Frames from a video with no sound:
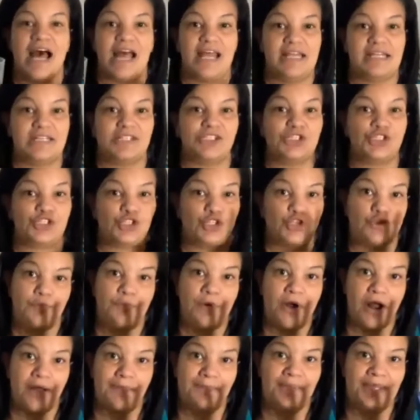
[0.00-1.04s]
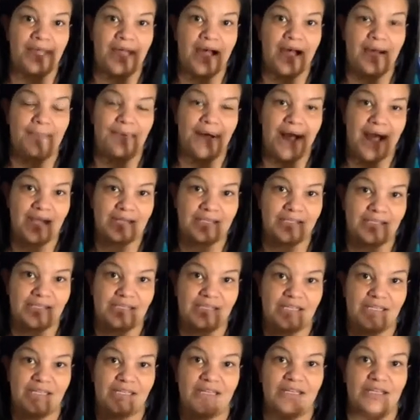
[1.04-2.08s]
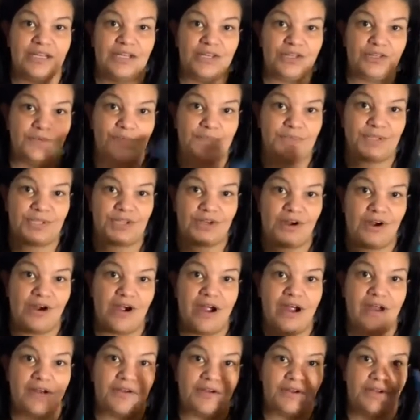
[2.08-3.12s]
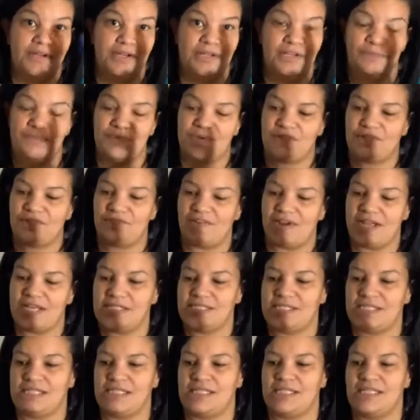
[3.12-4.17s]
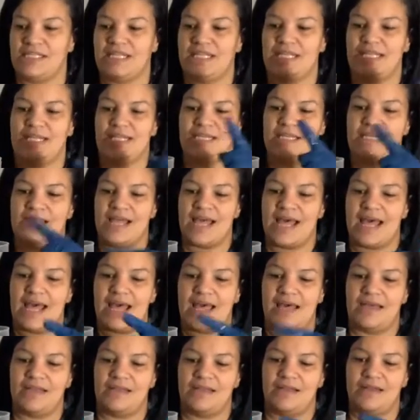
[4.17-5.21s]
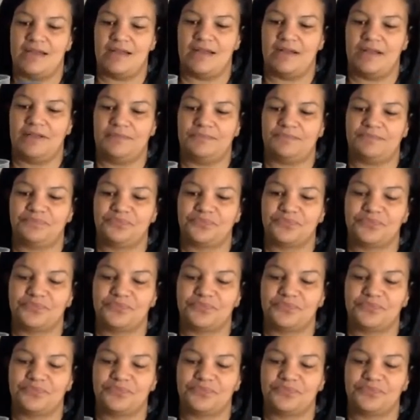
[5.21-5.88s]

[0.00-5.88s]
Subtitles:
It's a 2-part epoxy. You put the hardener and you put the resin in, and